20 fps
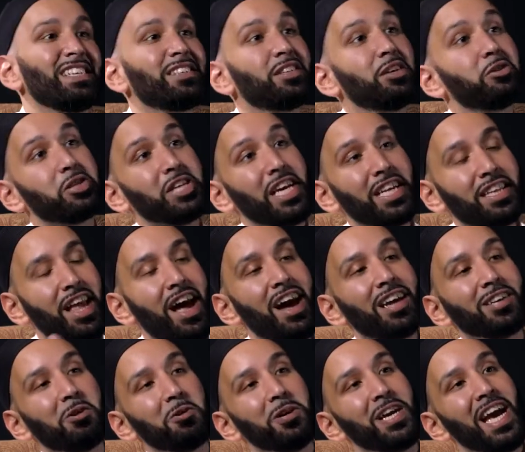So
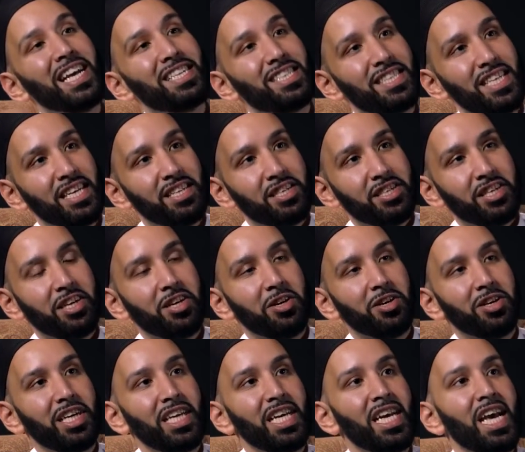shaitan creates the
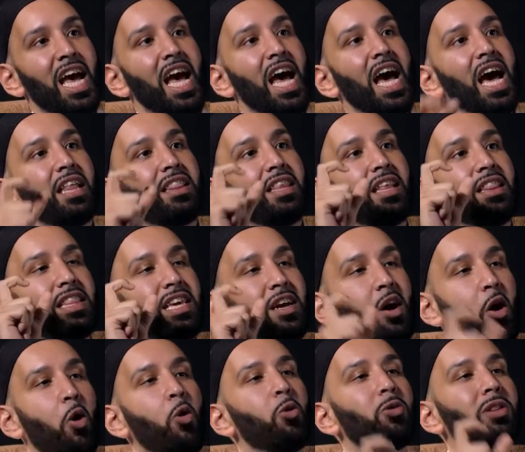insecurity, and then the
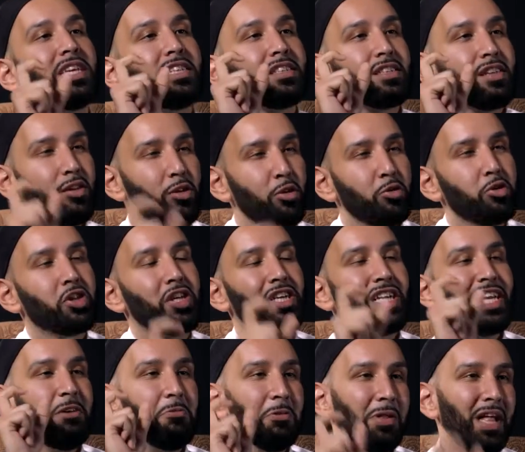only solution
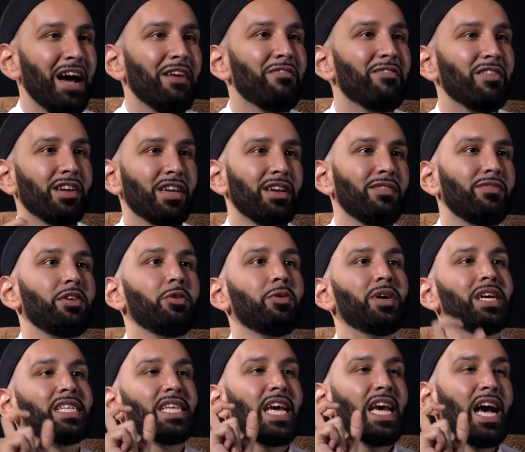he will ever give you
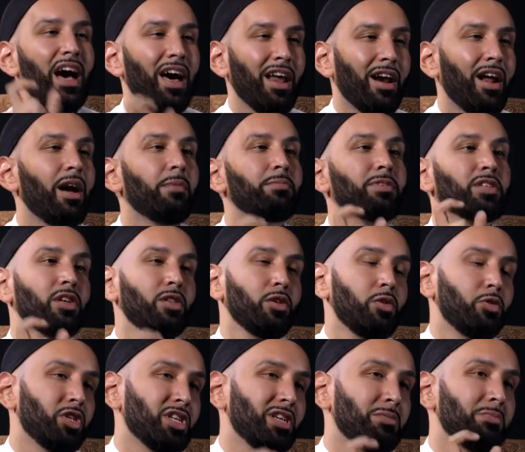is a haram
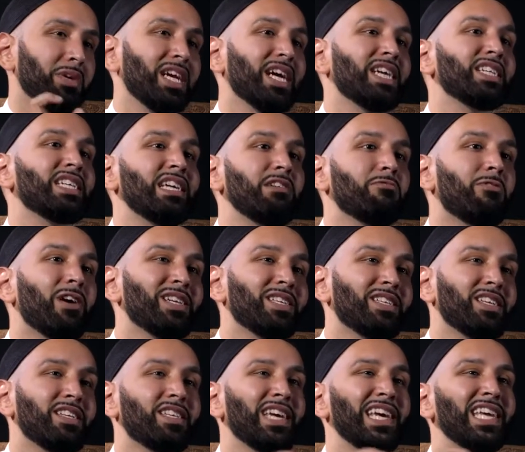solution, because he wants
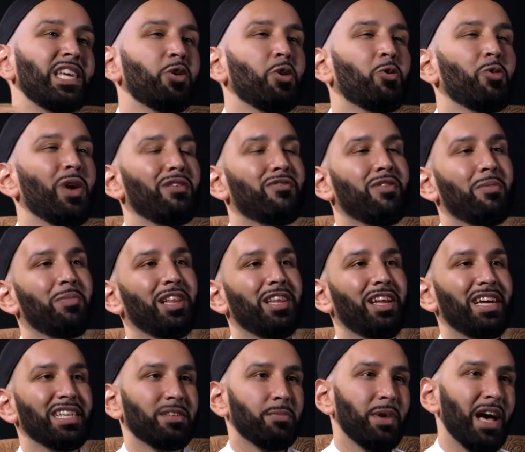to take you away from
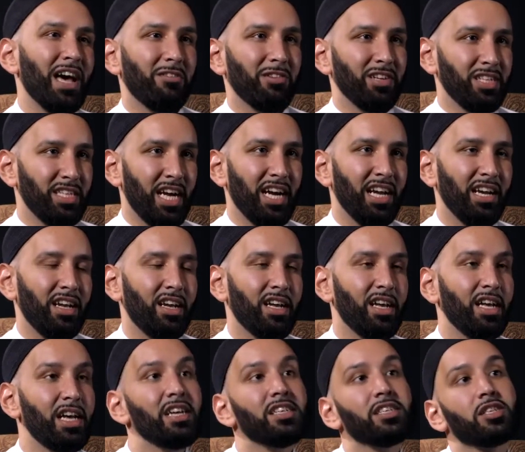Allah subhanahu wa ta'ala.
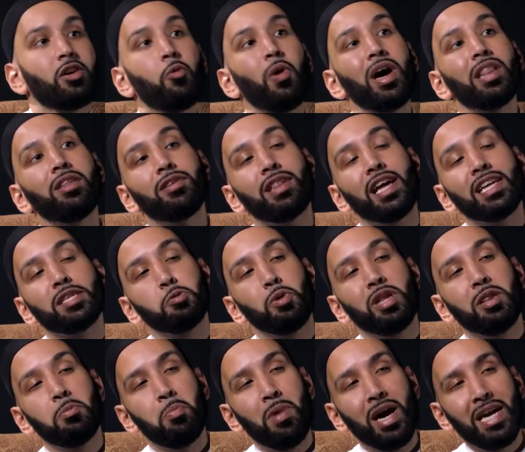So whether that's
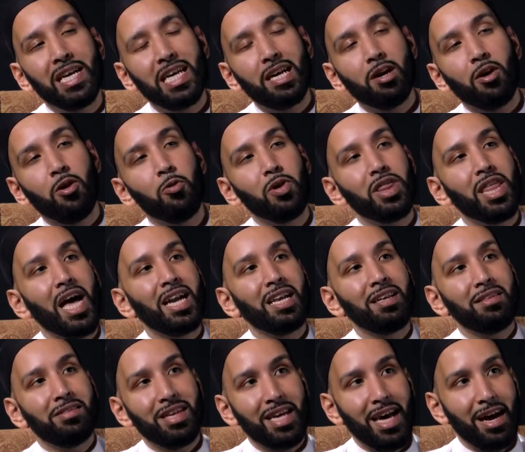with money or with
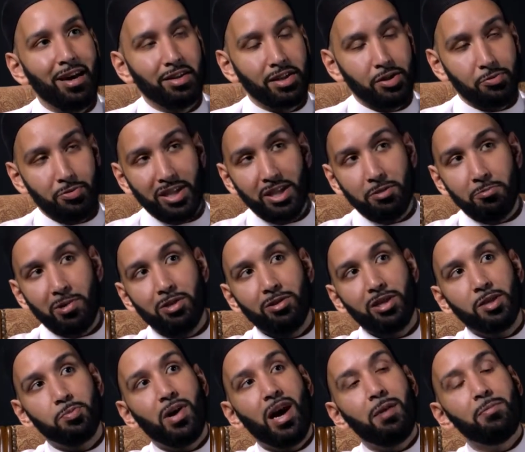anything else, whether
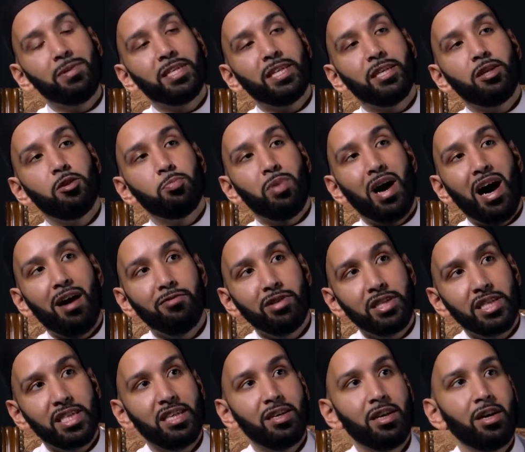he's promising you
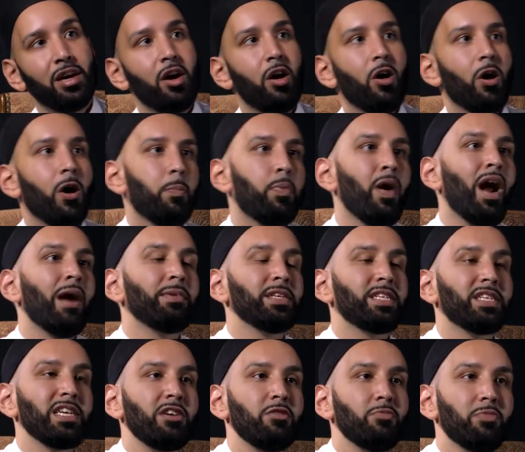poverty or
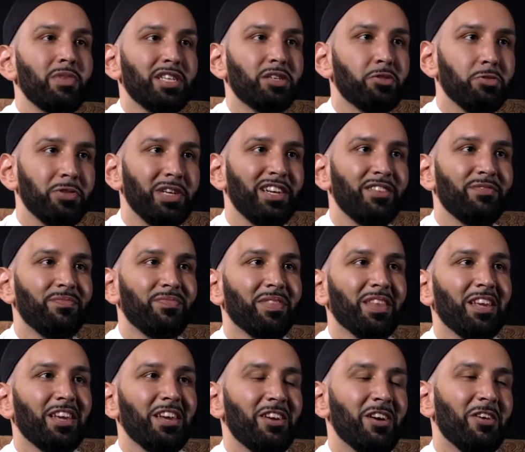promising you misery.
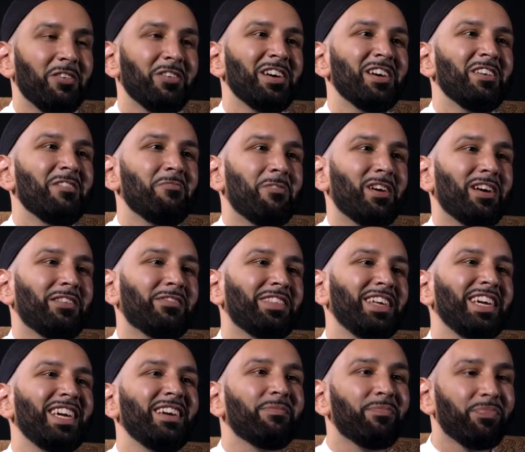
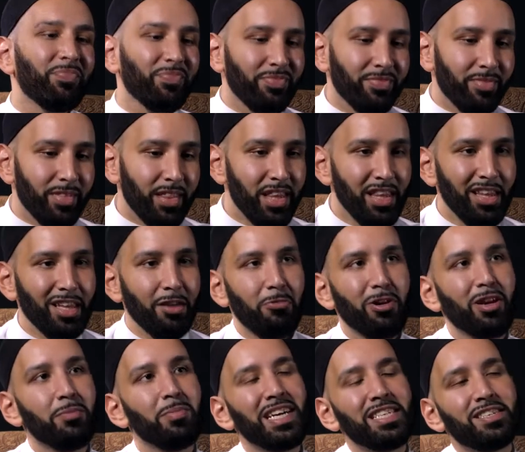
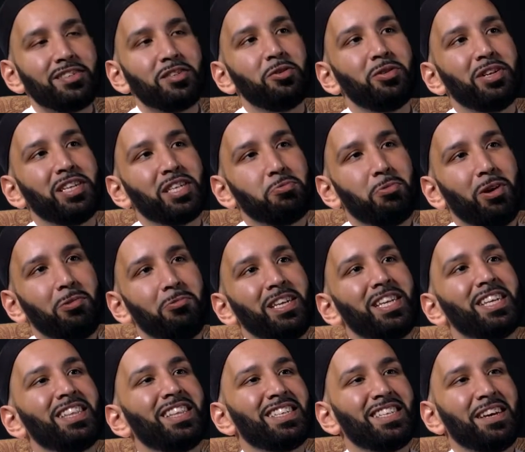One of my students, when we
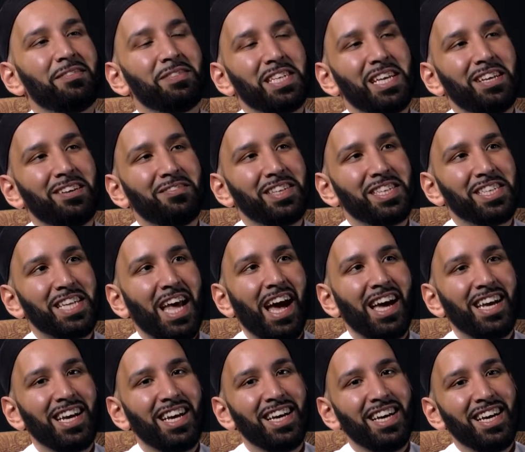did the tafsir of this
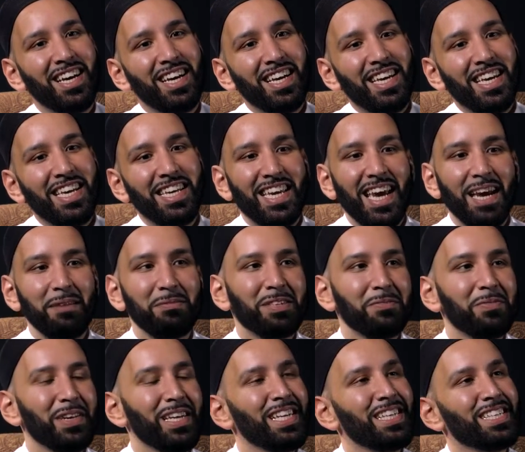ayah, he came
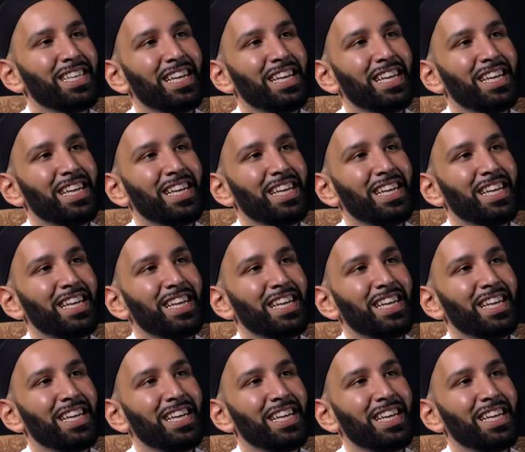to me and he